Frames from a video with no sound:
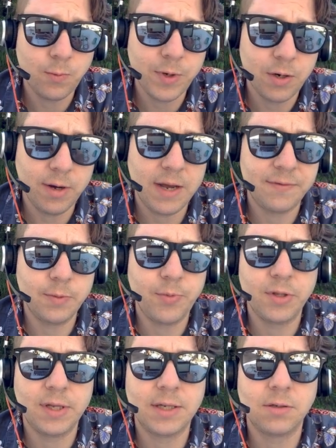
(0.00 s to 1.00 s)
we don't have to
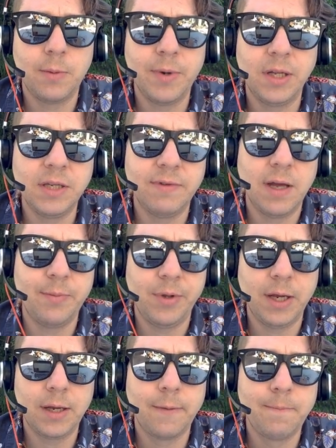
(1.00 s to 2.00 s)
put that. So I'm going to leave that
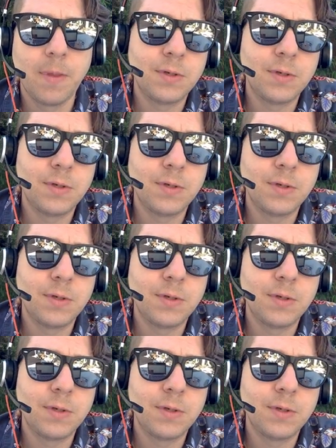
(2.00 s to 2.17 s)
blank.